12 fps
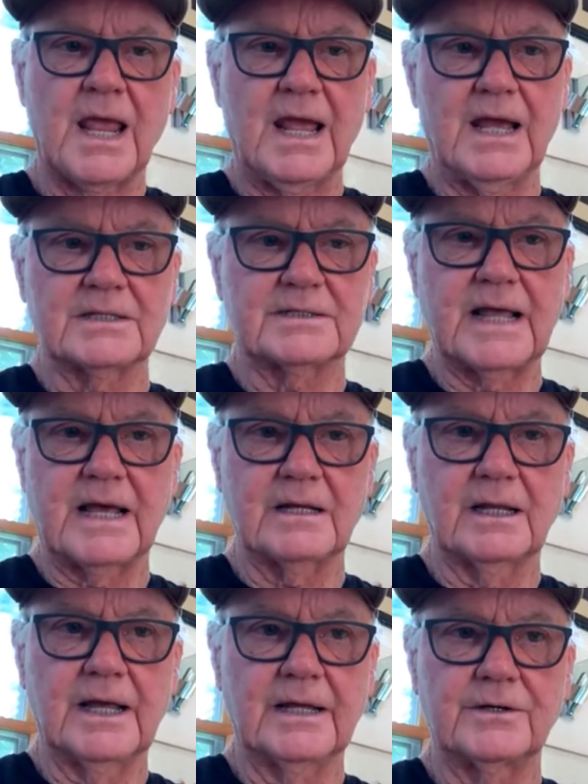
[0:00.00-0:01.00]
As
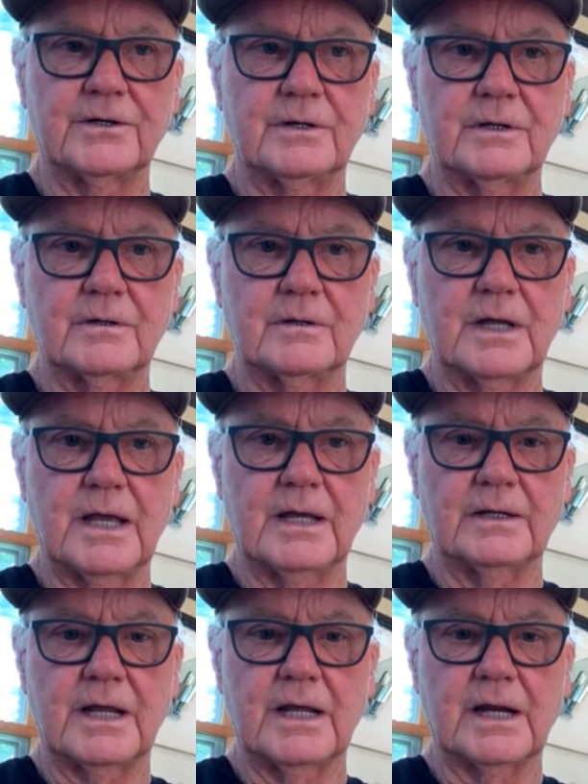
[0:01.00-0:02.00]
that led,
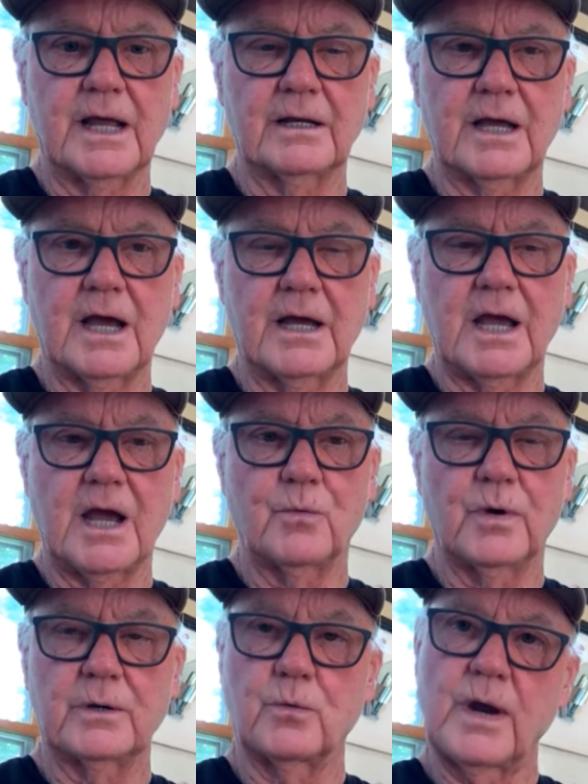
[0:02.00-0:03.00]
and I
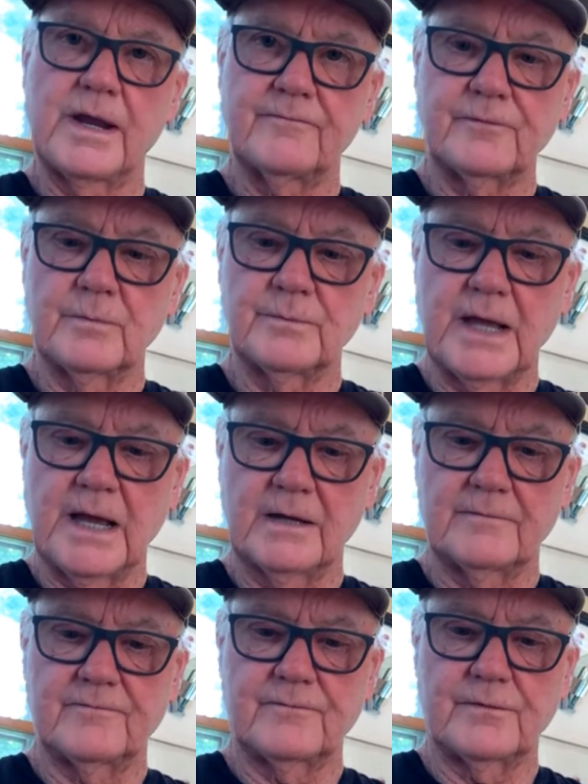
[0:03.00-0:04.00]
went away from
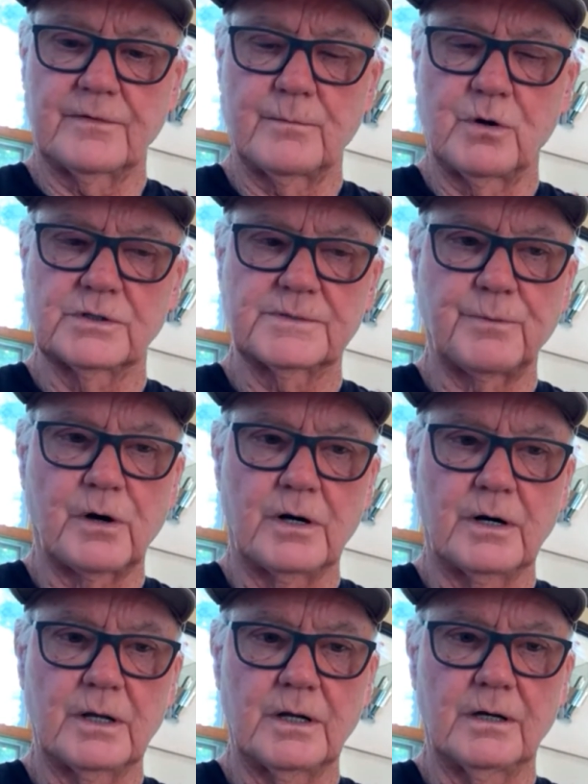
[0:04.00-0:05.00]
that for the most
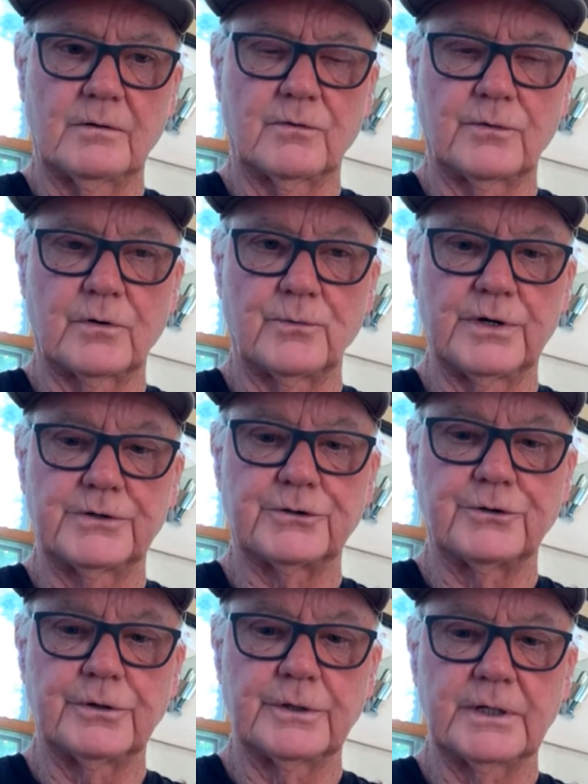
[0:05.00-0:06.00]
part, although
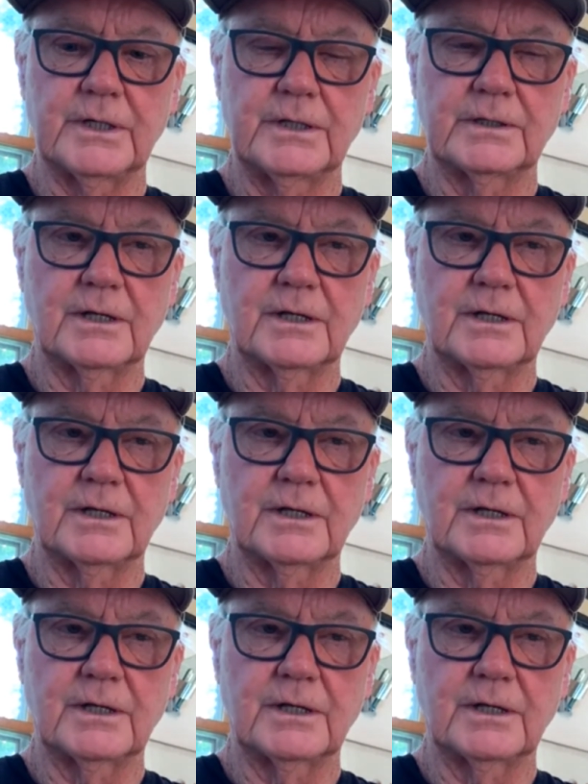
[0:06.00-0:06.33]
returned in